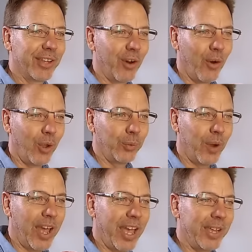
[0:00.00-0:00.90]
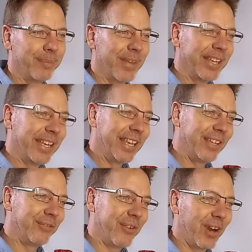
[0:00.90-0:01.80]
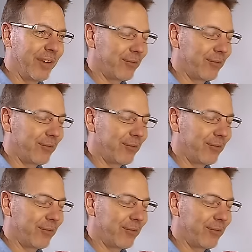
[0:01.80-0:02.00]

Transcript: the old way is very